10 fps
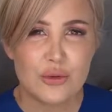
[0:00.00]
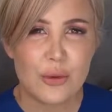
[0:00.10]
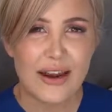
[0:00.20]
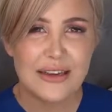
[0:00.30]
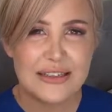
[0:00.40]

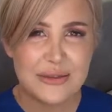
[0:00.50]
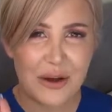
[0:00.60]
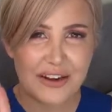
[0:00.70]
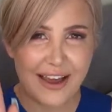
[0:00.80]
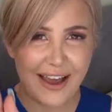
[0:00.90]
graze
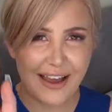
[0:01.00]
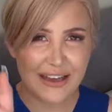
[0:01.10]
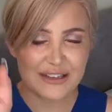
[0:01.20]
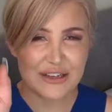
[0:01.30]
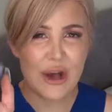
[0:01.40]
one
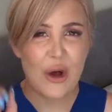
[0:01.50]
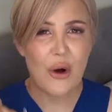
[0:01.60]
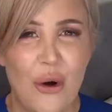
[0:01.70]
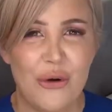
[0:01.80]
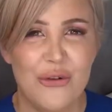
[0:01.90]
hand
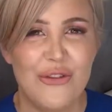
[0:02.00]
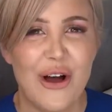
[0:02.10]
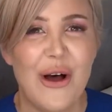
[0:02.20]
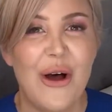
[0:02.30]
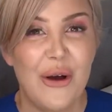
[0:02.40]

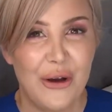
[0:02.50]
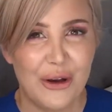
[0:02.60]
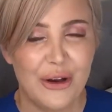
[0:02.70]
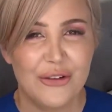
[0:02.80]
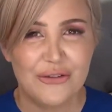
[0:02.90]
over
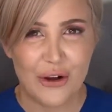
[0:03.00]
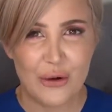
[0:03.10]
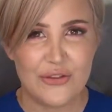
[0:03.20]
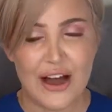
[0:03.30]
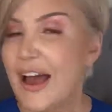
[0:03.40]
her
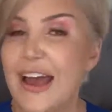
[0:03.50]
vulva,